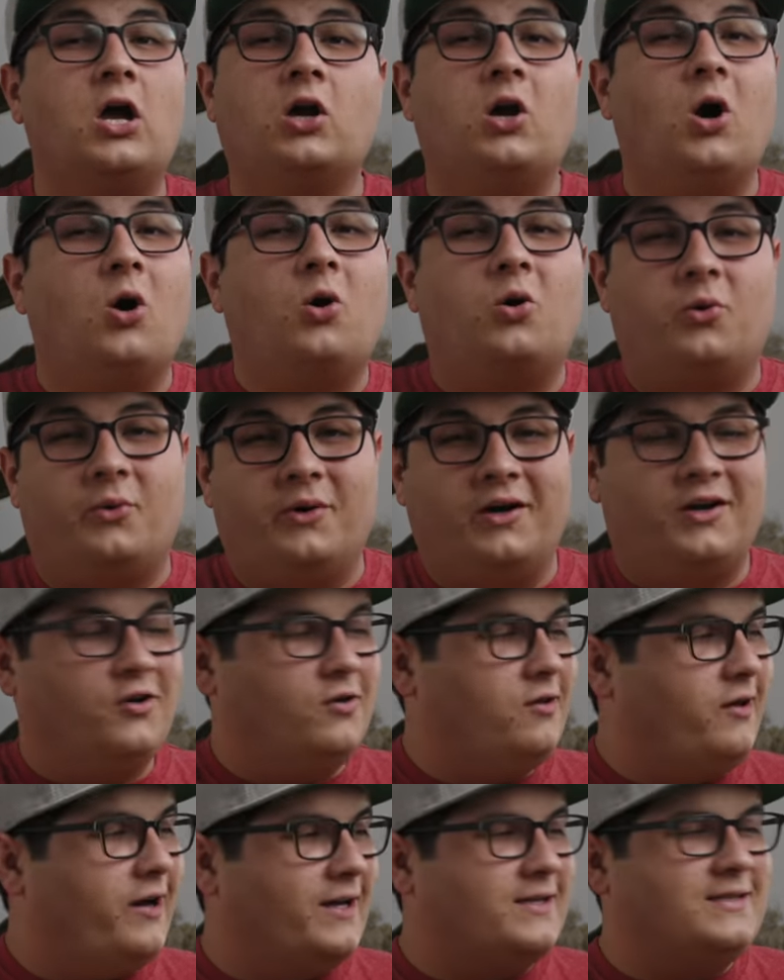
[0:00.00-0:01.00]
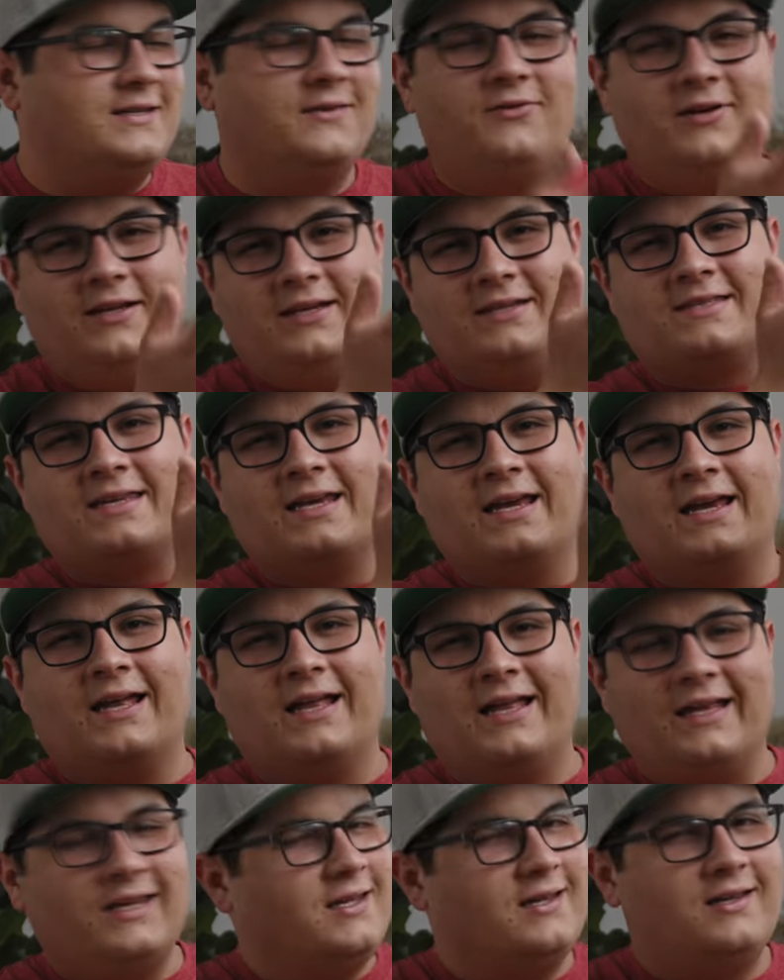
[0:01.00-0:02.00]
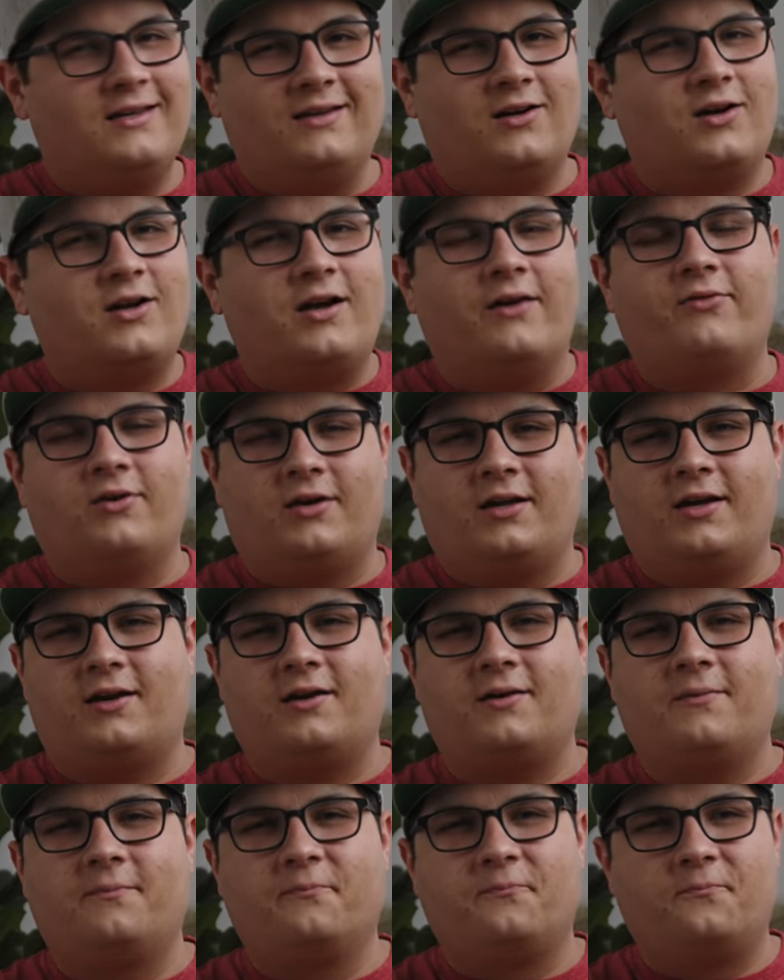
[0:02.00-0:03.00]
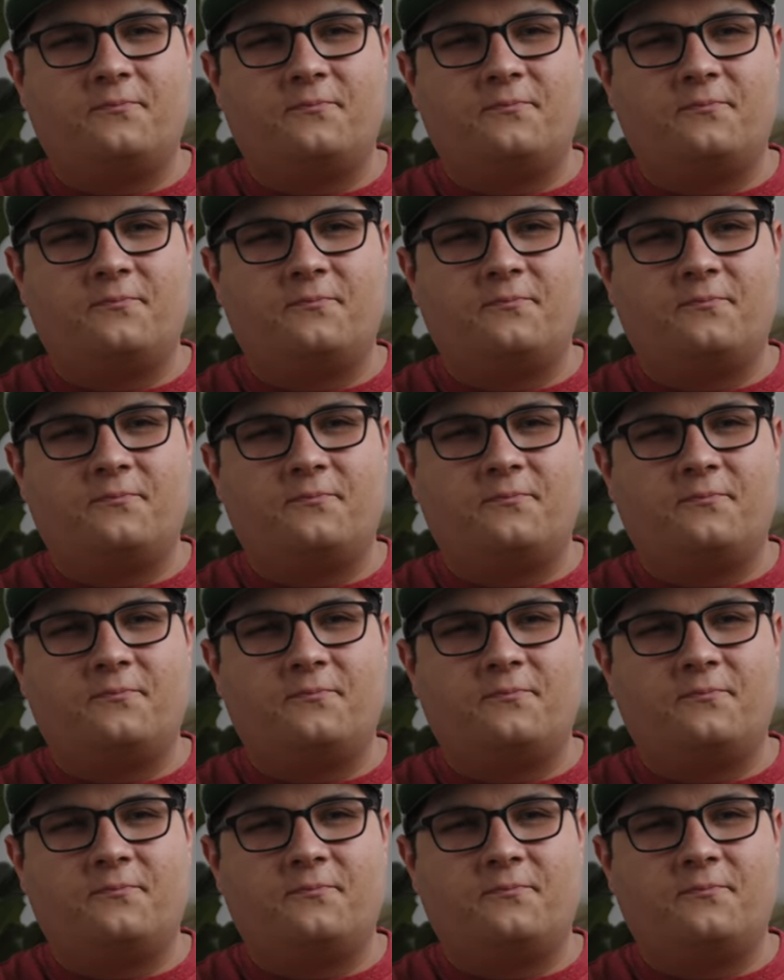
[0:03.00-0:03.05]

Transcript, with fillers: co-curricular activities, you're covered here.